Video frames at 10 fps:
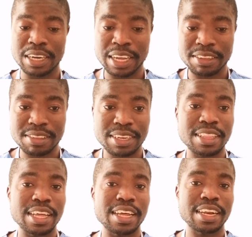Exit
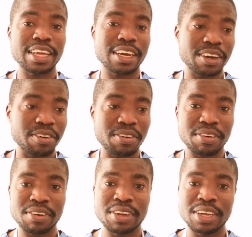the area,
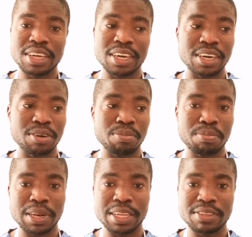go
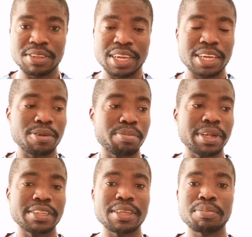place your
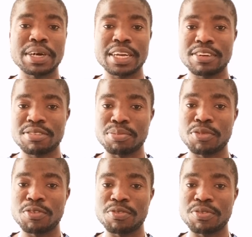equipment separate,
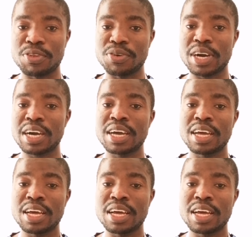remove your